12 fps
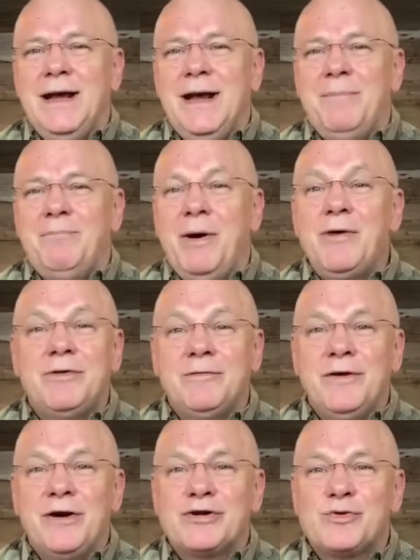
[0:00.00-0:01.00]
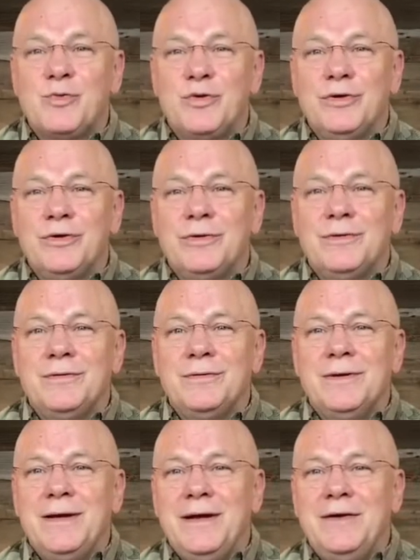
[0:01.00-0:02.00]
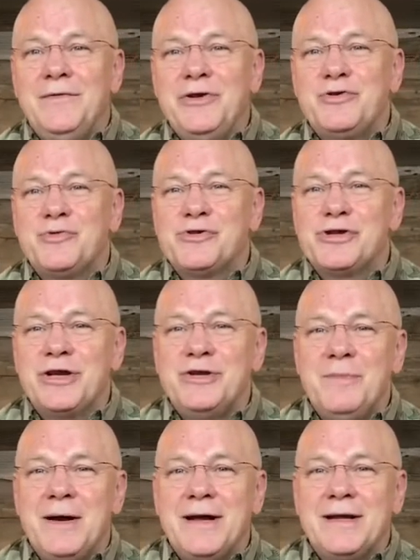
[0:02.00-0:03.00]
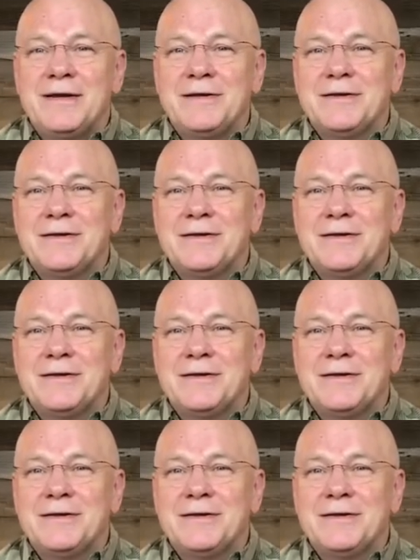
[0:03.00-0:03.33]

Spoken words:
And both of us were individuals that you might